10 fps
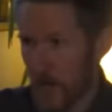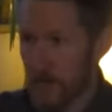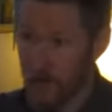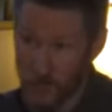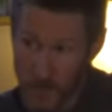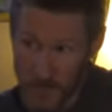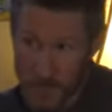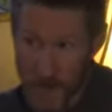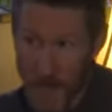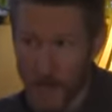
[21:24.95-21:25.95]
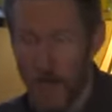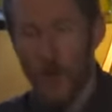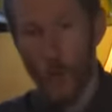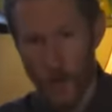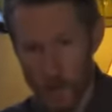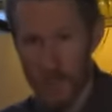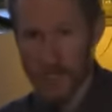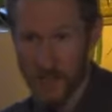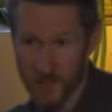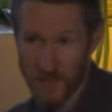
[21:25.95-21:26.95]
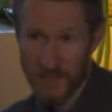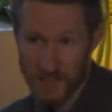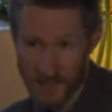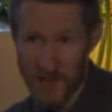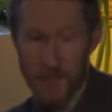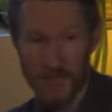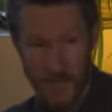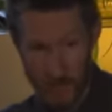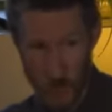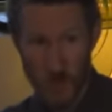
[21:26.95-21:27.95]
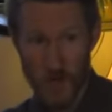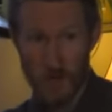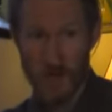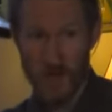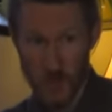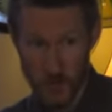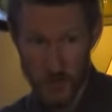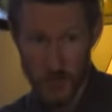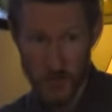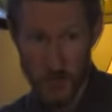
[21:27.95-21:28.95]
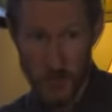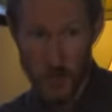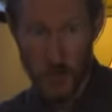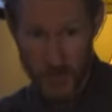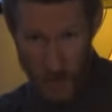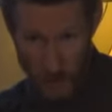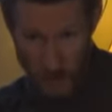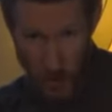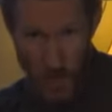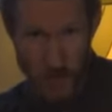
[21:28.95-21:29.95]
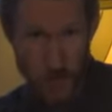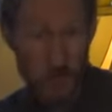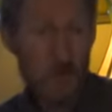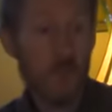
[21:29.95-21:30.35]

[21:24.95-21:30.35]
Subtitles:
fearing man? Well, because the disciples had grown up in a culture where they were taught to